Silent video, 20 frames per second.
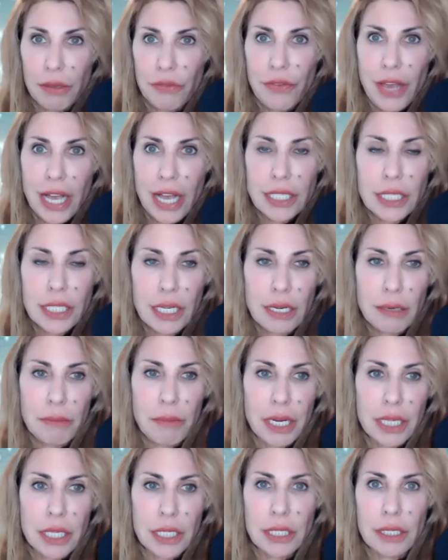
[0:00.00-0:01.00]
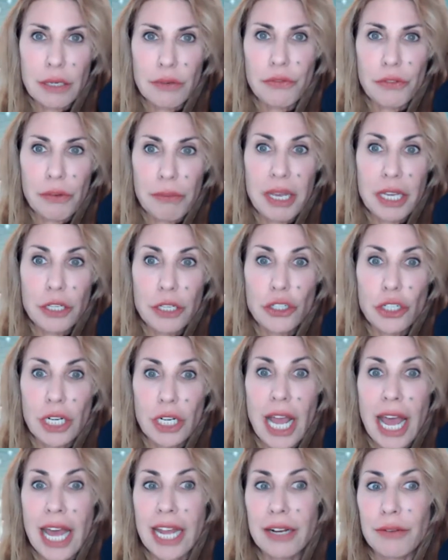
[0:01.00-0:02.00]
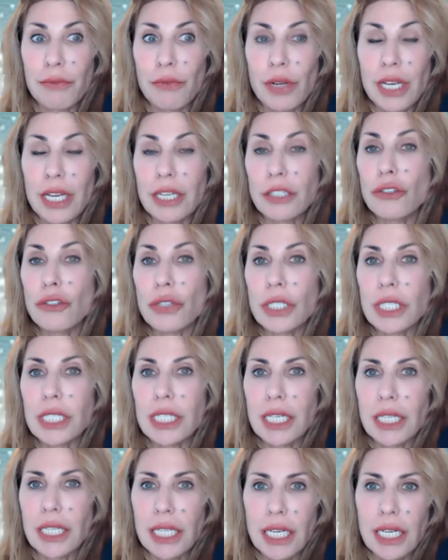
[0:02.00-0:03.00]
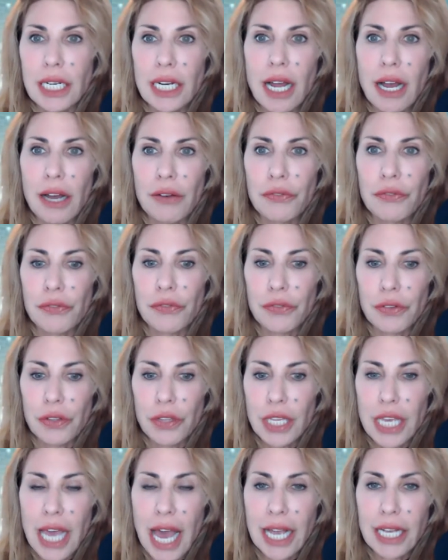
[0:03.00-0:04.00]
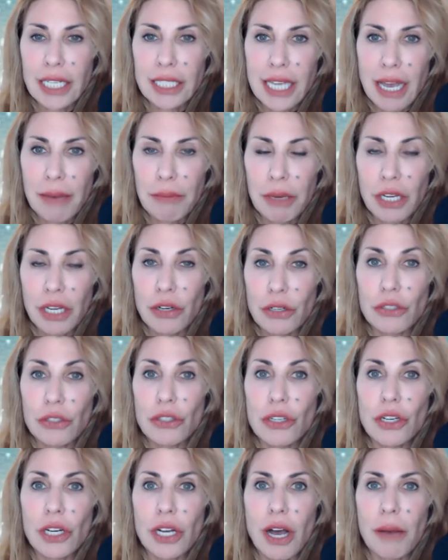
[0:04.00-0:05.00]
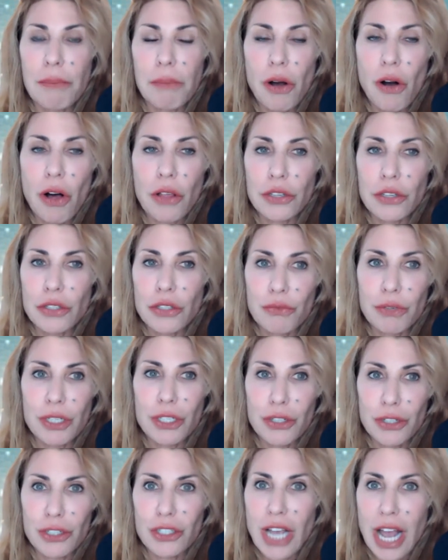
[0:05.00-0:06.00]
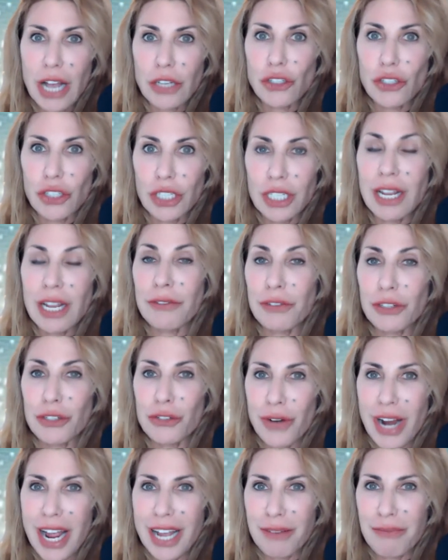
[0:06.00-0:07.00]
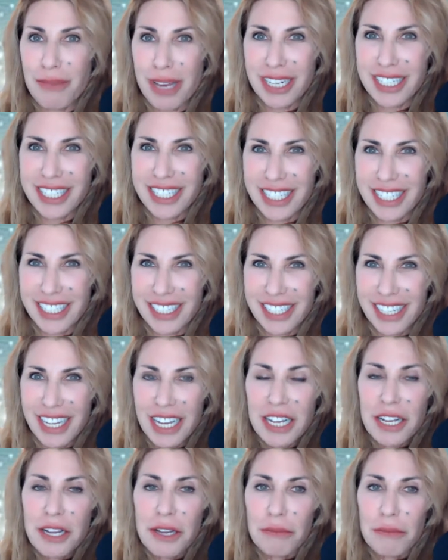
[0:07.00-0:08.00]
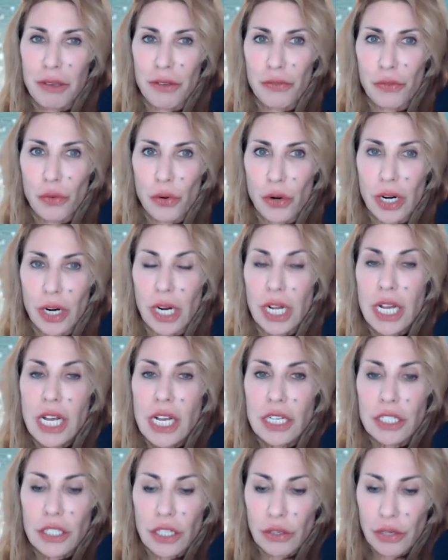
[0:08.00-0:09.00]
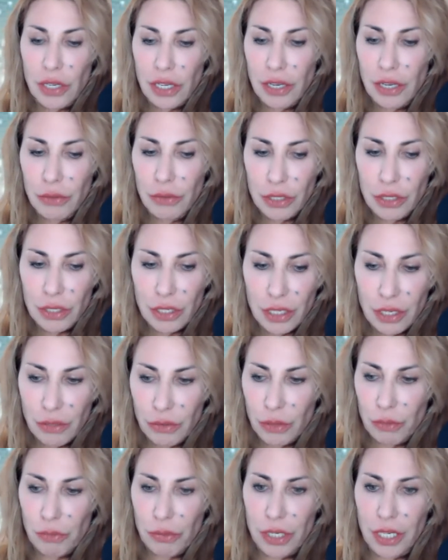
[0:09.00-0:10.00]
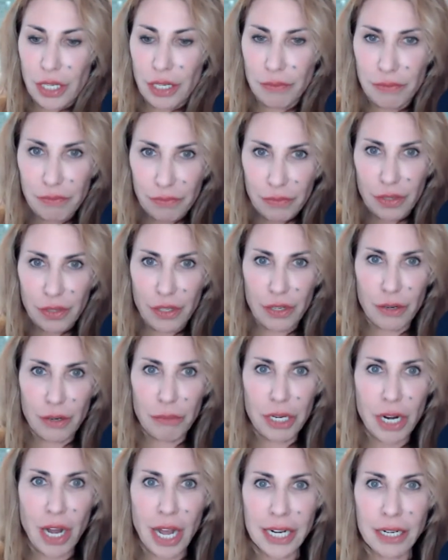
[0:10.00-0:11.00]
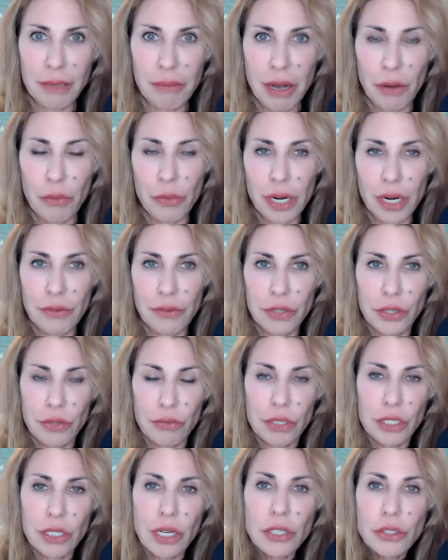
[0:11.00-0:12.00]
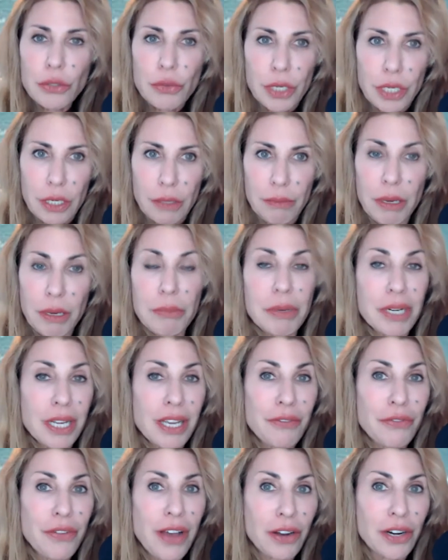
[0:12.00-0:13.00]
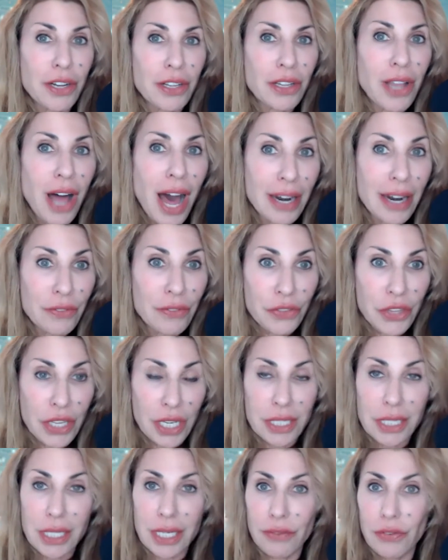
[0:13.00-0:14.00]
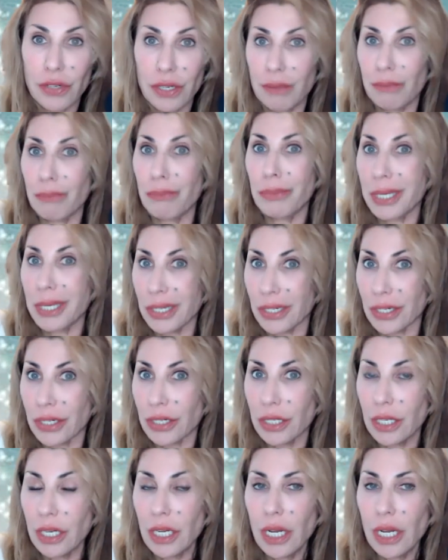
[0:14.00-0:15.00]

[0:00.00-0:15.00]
be fascinated by this information. And interestingly enough, the academic who took up all this research actually never drank medicine before. So he was pretty, you know, benign about whatever the results were going to be, but he found a lot of things, even in beer,